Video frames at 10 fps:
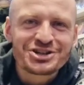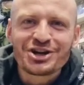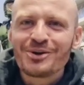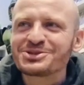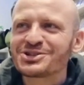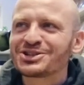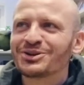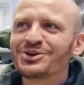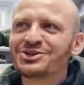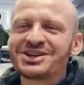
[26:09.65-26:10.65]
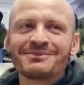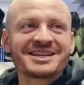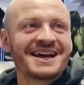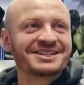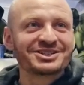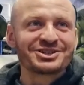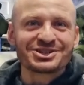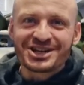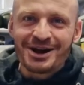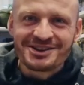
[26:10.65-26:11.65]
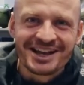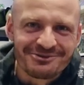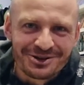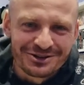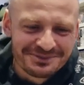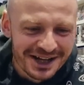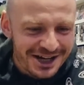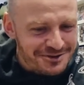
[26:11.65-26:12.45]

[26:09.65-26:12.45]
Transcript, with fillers: shops and stores, I'm tending to just go in that room,